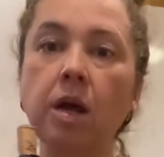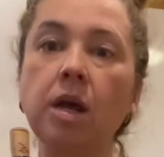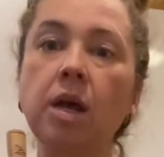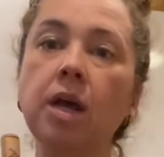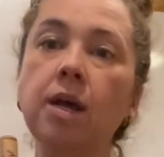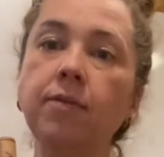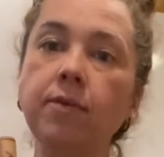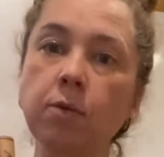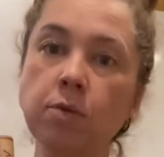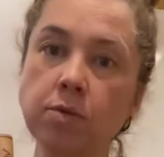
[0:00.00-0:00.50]

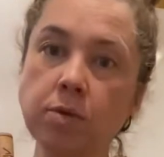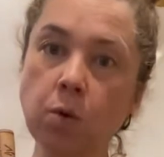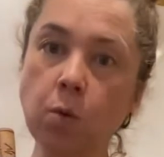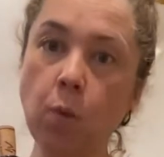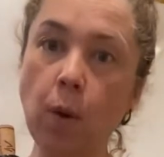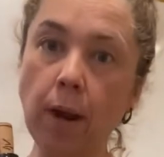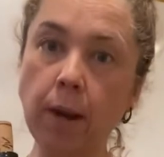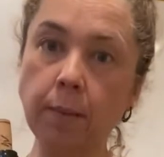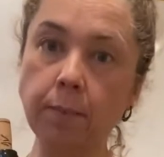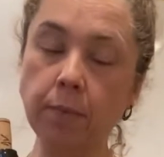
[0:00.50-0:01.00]
If it was a
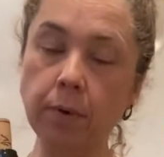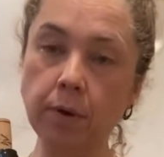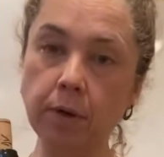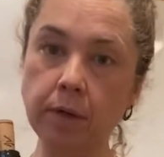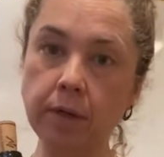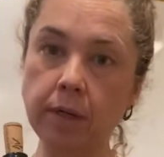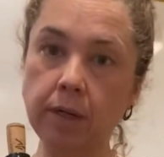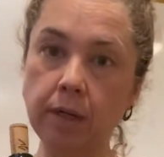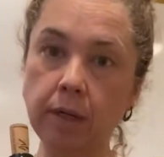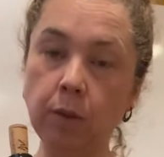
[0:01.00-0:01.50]
white
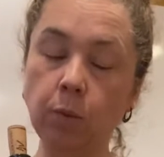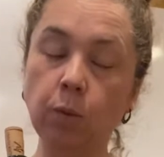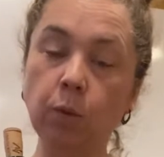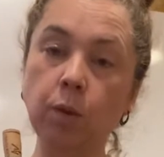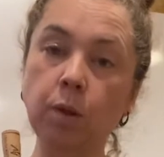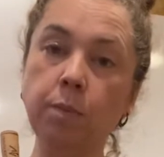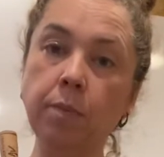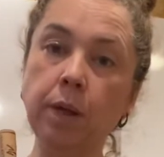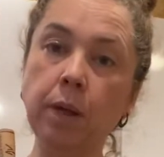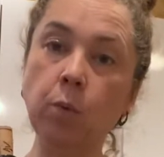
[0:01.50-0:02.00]
Burgundy, it
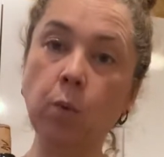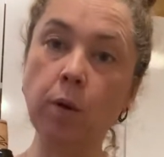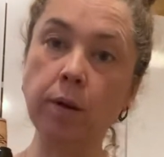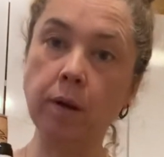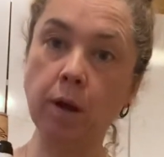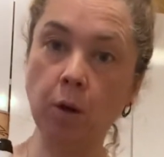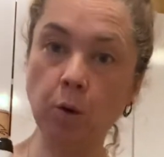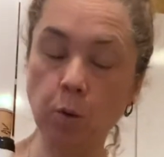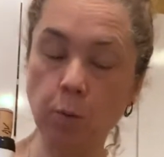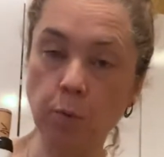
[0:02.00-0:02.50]
would be
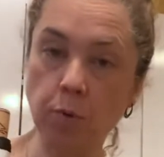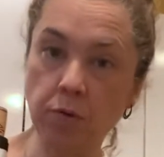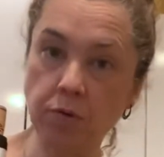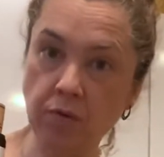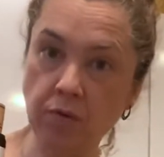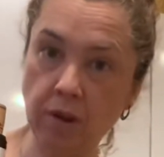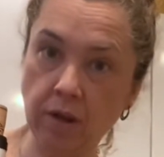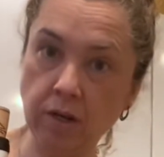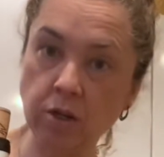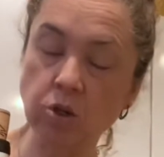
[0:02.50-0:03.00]
100%
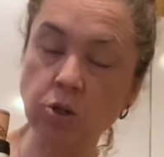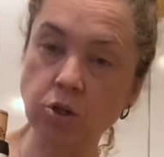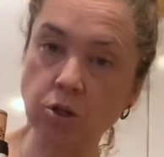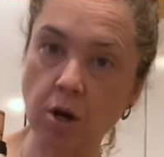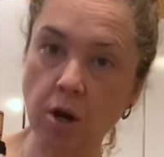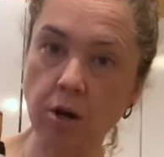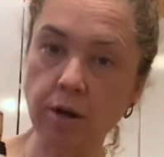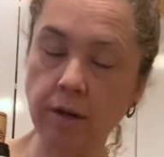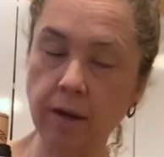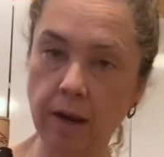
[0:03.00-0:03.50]

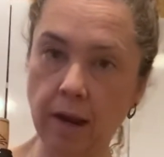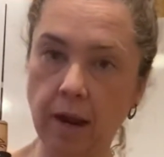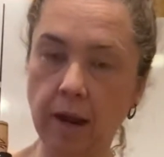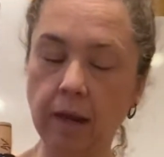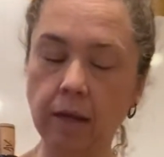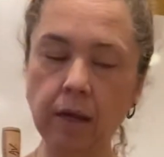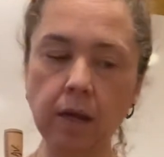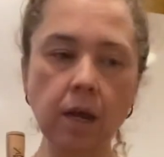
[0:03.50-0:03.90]
Chardonnay.